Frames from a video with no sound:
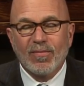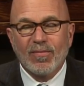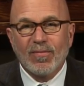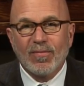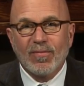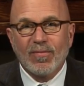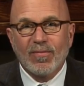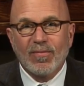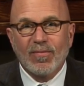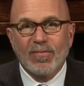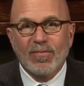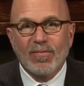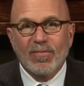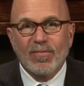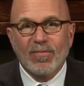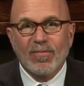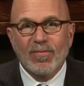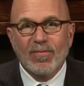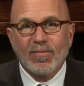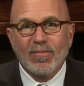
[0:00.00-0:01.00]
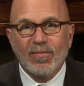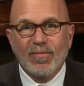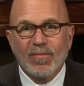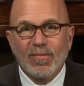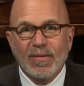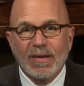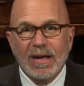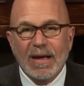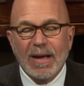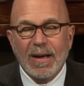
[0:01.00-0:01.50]

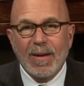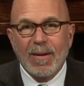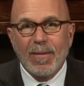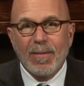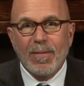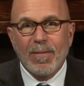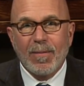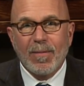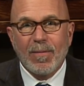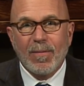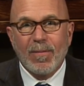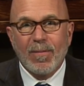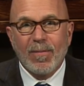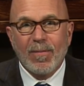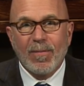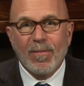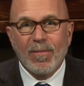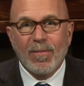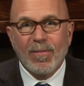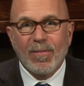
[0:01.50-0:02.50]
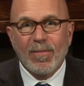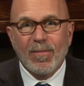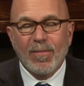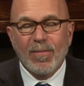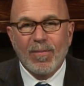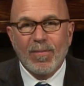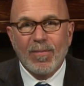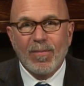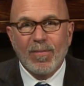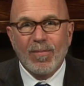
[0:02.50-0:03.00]

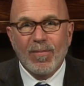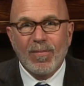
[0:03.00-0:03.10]
[no speech]